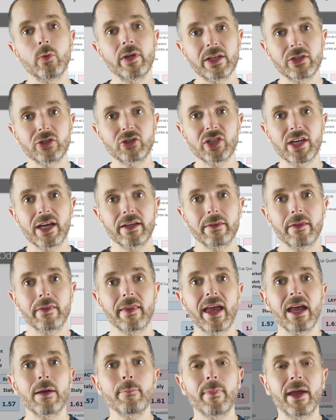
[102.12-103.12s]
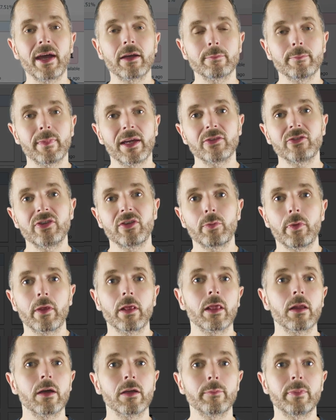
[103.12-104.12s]
we can check that that amount matches with
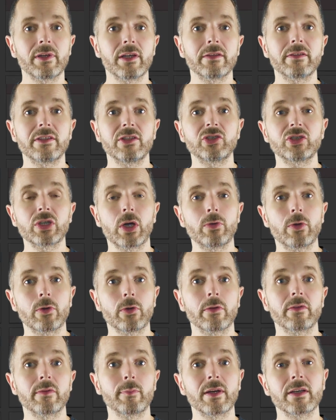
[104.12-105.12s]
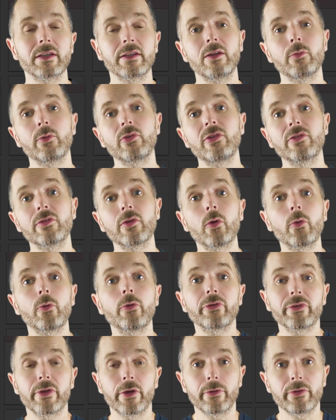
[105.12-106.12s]
the liability shown on OddsMonkey, which is
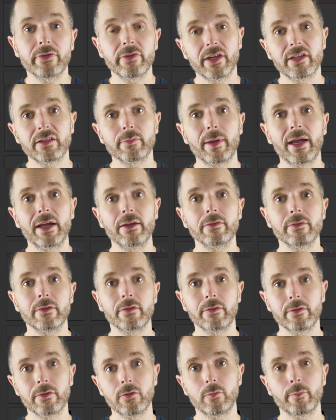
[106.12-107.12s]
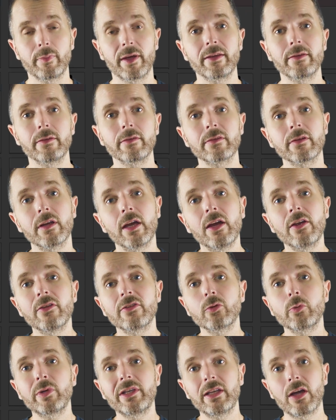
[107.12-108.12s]
also £6.02,
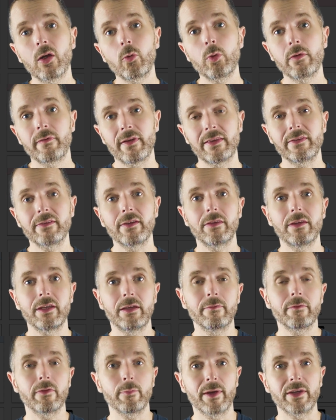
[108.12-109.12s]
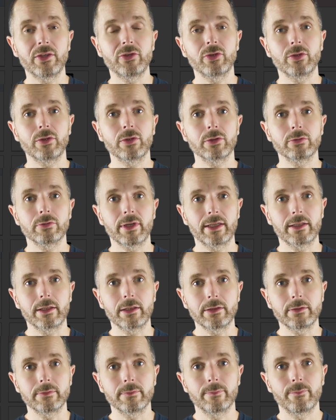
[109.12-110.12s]
so we know we've entered the information
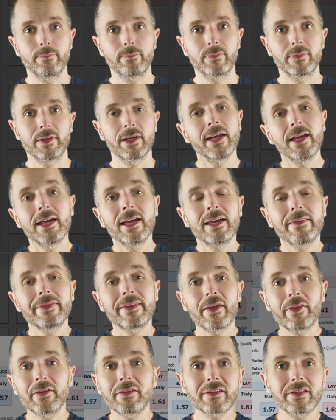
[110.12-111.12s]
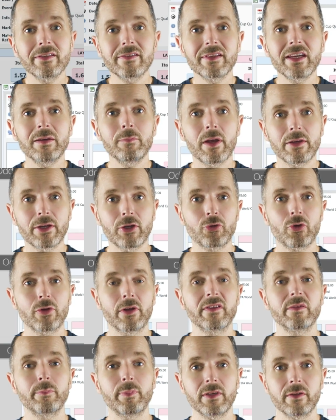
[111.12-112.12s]
correctly. Now this can seem like you're
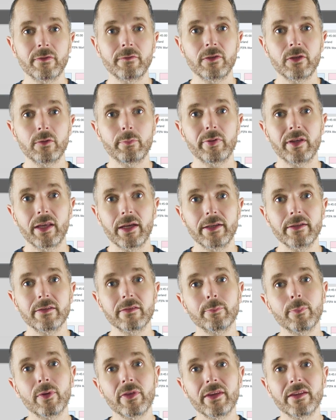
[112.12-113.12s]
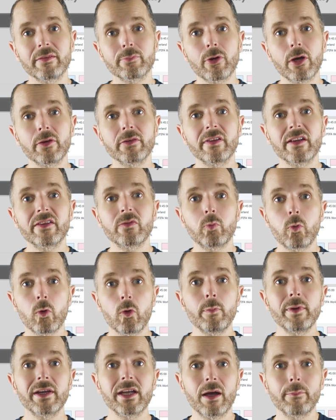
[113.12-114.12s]
trying to spin a few plates, but this process
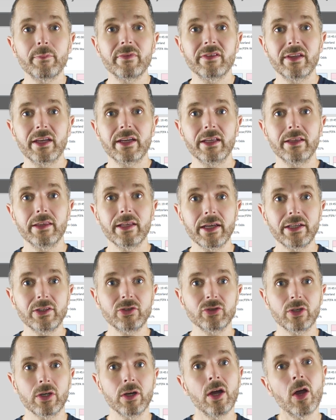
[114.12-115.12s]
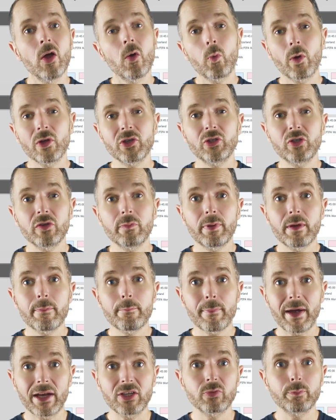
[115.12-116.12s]
will become second nature once you've
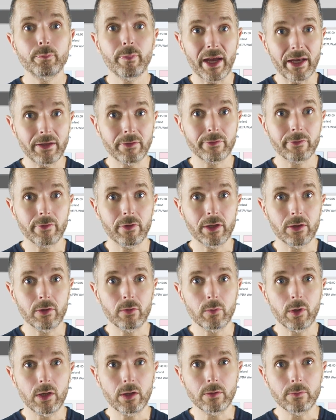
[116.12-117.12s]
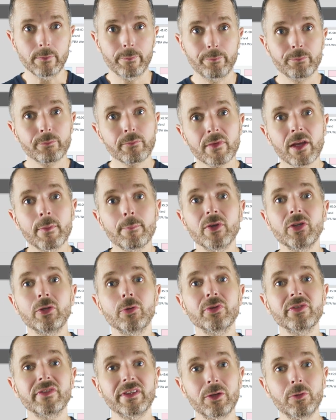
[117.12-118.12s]
been match betting for a little while. But
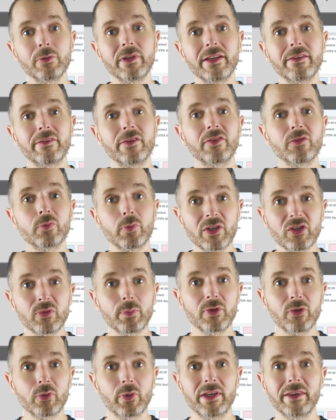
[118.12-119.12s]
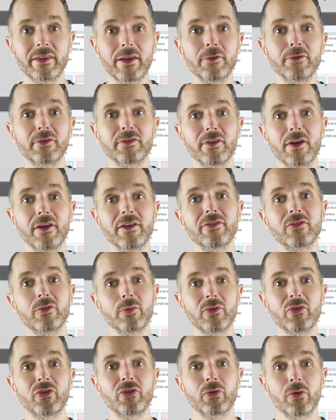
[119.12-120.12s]
you'll still need to switch between those sites to
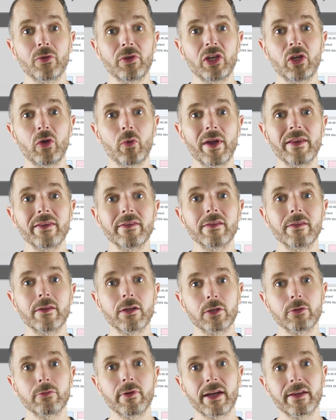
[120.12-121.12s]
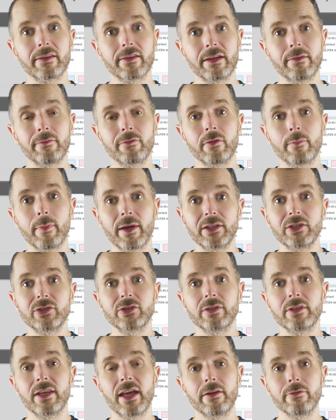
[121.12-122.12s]
ensure that you enter the correct
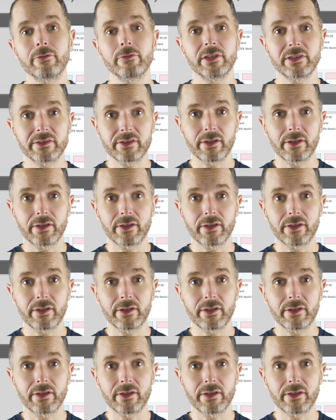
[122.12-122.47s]
information every